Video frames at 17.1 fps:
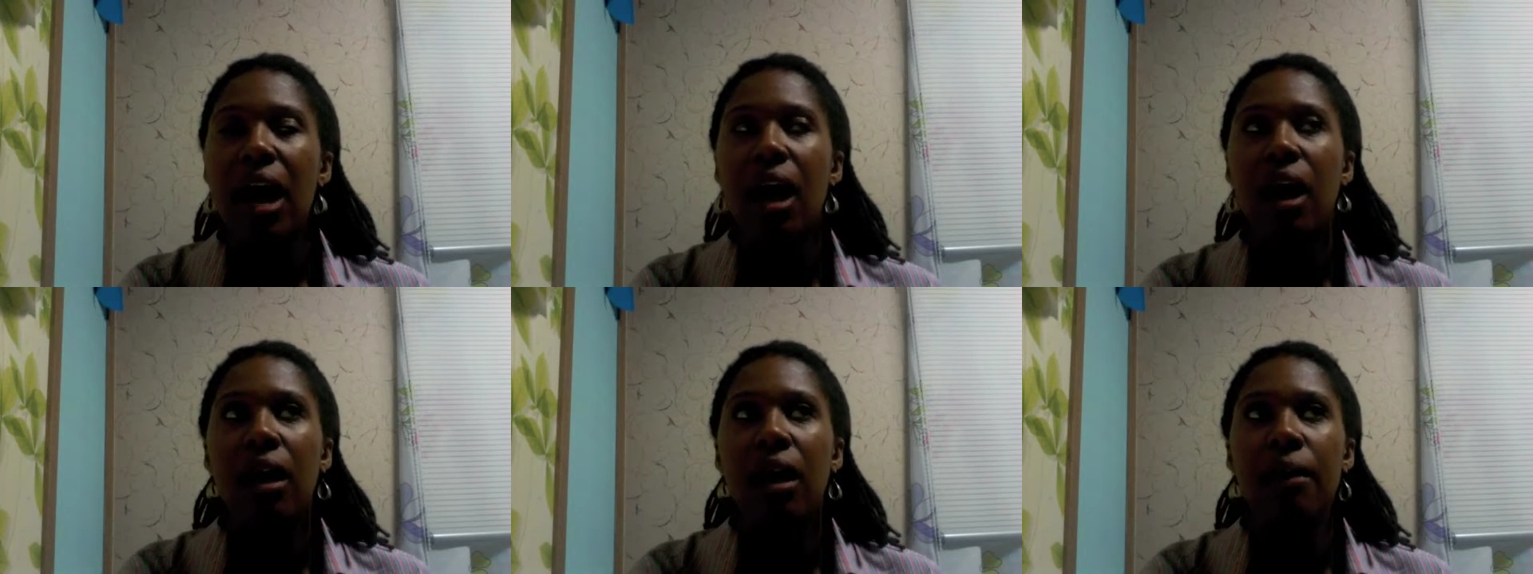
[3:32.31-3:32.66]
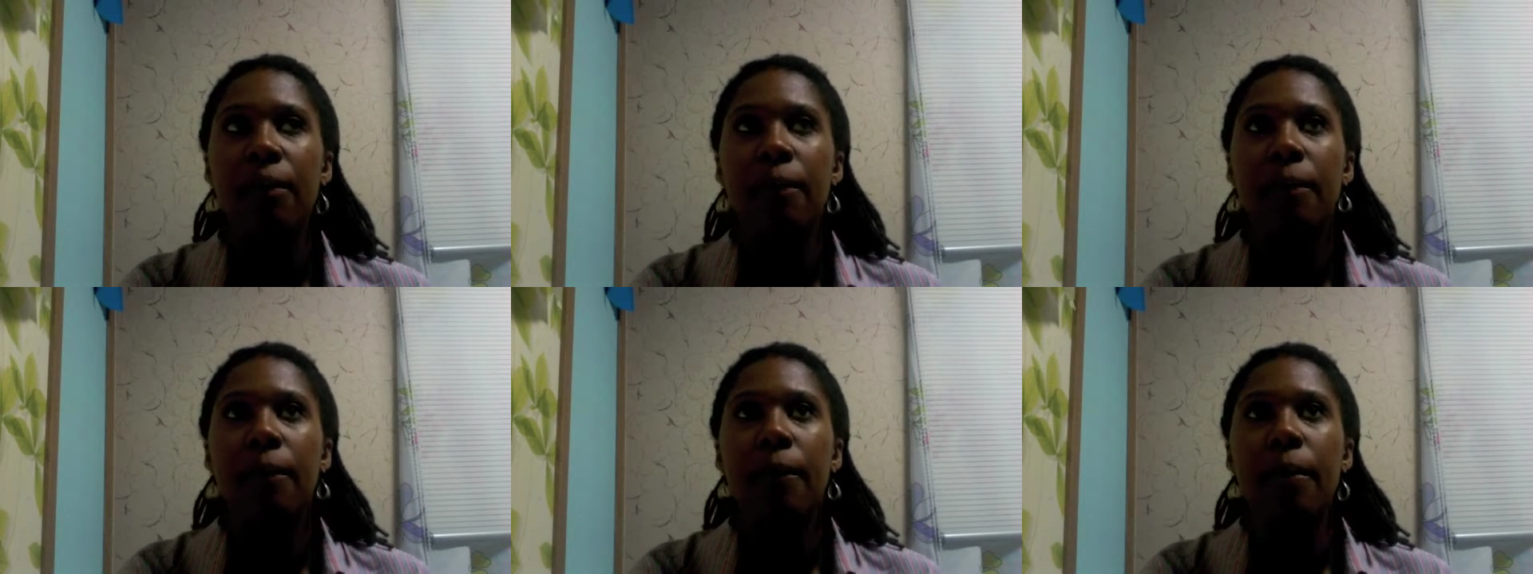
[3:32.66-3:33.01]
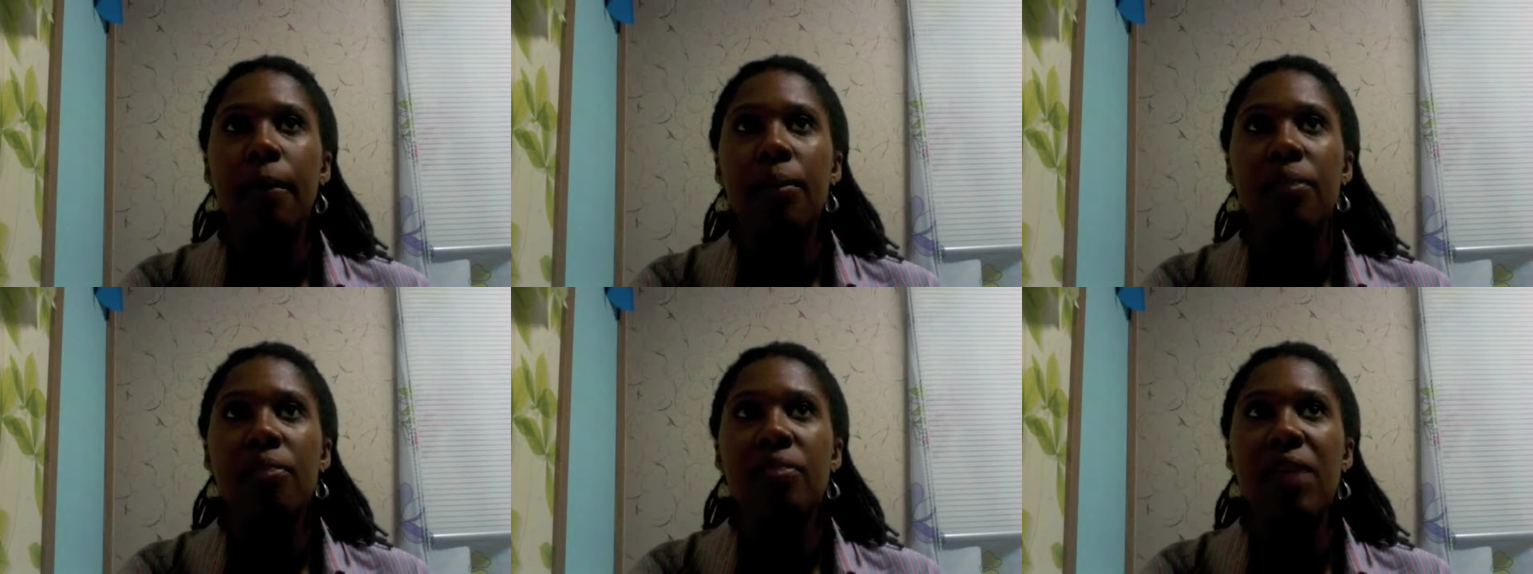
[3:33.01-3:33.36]

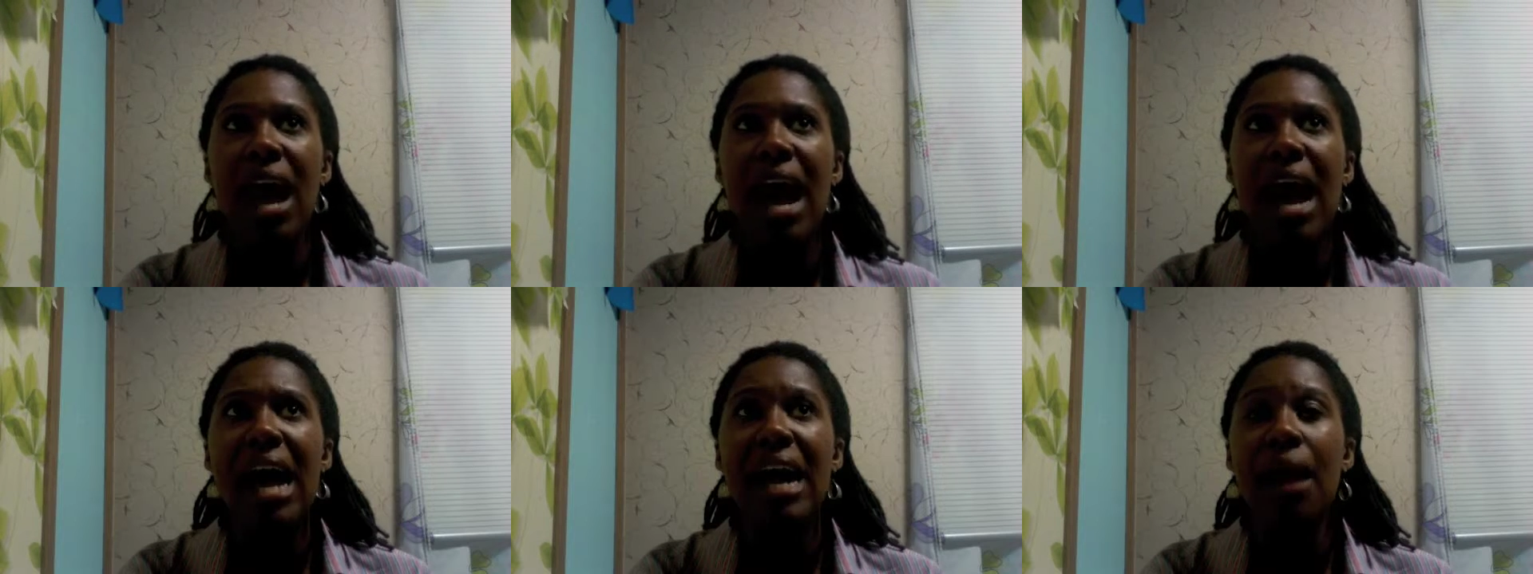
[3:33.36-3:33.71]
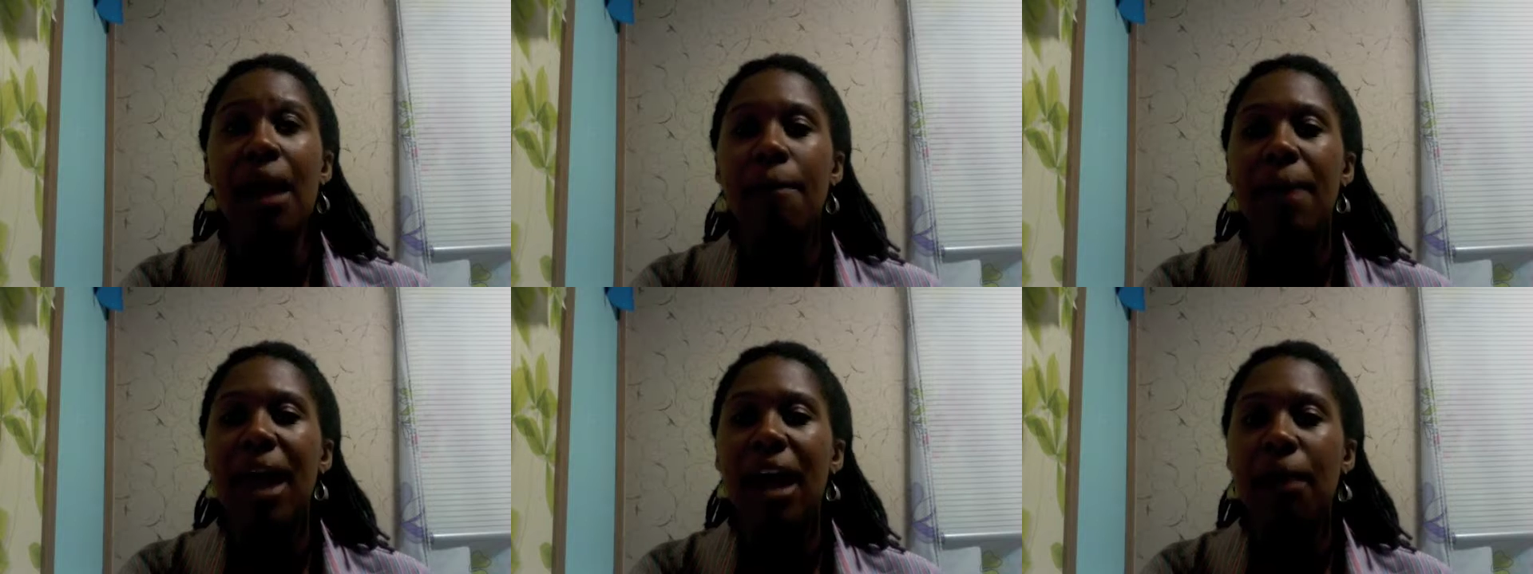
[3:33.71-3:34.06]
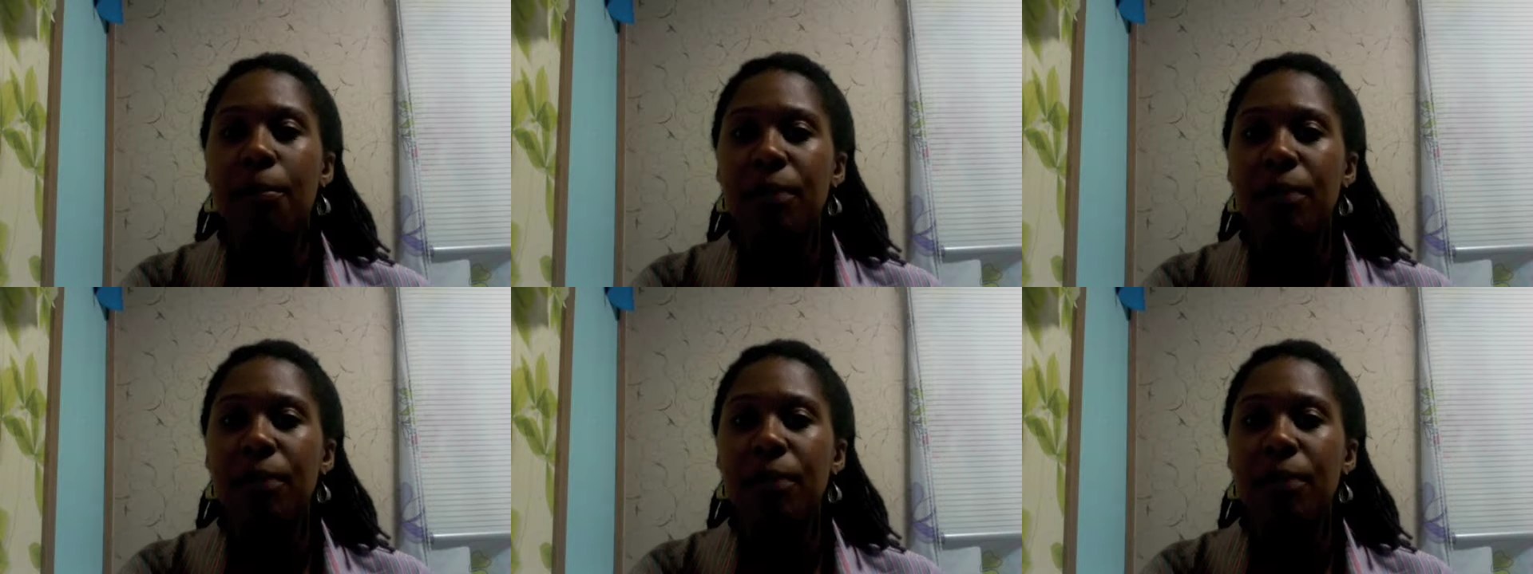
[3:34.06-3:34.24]
that I got back